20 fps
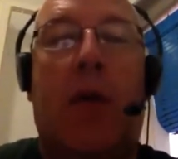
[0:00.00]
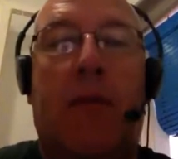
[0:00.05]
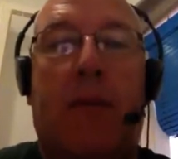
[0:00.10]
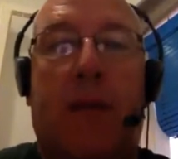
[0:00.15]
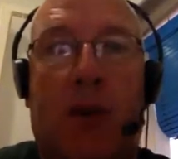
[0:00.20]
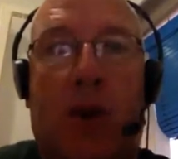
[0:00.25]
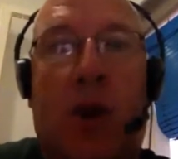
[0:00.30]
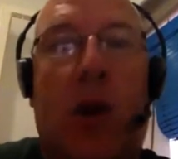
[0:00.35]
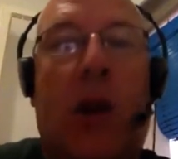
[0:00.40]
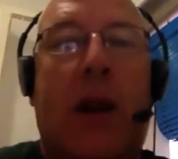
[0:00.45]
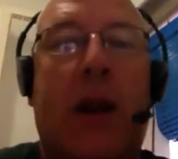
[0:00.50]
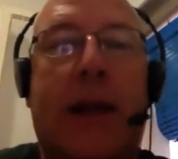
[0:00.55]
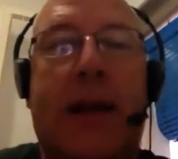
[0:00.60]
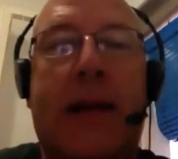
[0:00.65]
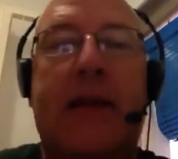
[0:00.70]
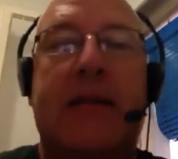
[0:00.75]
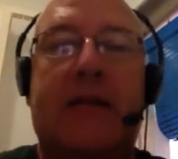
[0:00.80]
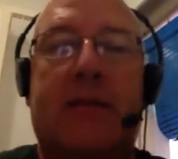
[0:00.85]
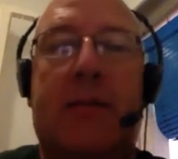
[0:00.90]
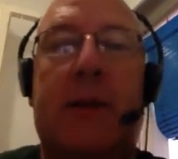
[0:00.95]
They're not clear
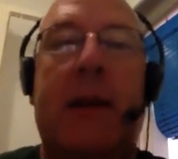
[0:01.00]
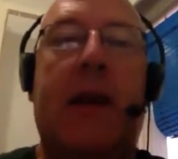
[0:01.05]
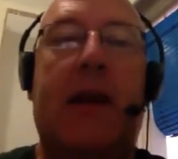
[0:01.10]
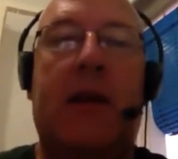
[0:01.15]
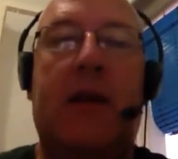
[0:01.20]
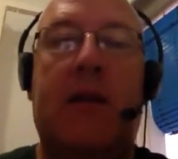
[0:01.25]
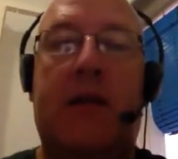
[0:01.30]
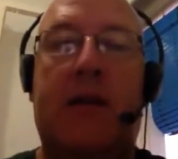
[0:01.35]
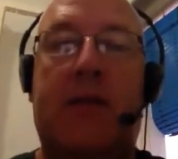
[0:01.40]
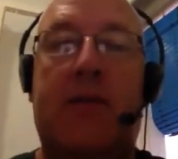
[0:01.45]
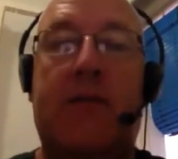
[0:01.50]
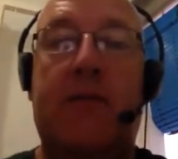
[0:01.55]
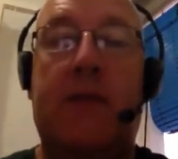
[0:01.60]
speakers.